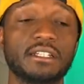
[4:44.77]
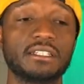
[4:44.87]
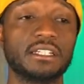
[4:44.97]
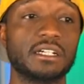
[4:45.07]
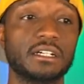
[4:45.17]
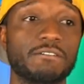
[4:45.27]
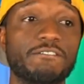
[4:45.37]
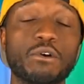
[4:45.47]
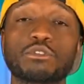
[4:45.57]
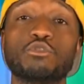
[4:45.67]
the
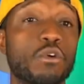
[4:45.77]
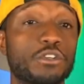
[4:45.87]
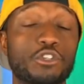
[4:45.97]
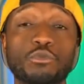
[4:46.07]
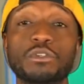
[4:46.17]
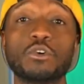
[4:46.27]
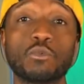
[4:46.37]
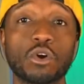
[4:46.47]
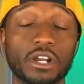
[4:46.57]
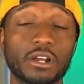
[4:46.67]
folks who are doing the
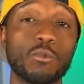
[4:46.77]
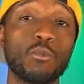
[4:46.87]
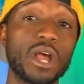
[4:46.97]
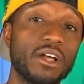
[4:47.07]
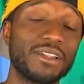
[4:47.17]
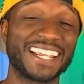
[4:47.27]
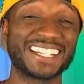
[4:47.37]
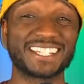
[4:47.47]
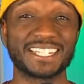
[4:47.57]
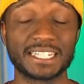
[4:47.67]
work well and
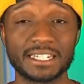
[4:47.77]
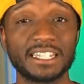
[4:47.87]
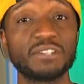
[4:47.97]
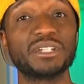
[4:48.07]
consistently with